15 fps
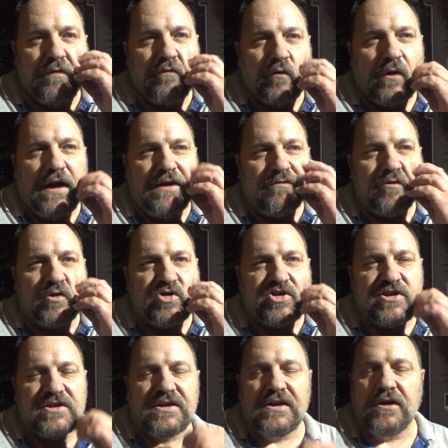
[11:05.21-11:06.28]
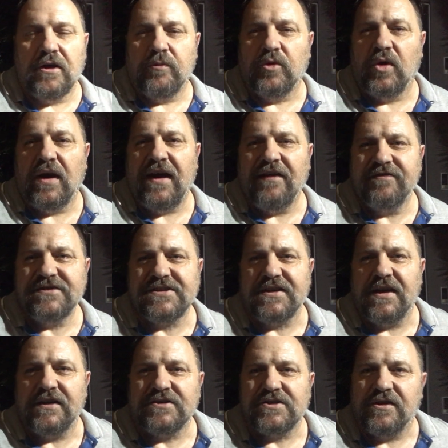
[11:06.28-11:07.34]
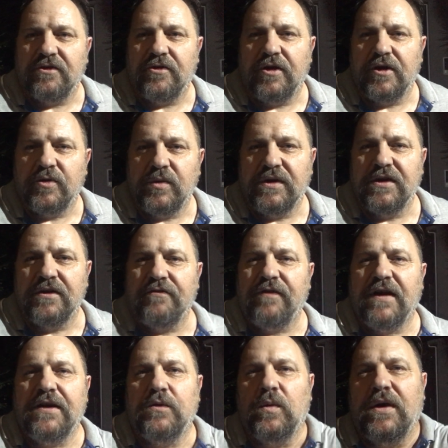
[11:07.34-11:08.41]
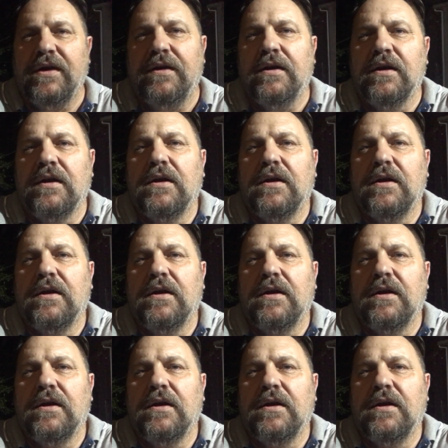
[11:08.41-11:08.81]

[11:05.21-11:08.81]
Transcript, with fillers: for, unfortunately no more live snakes on the road we did find one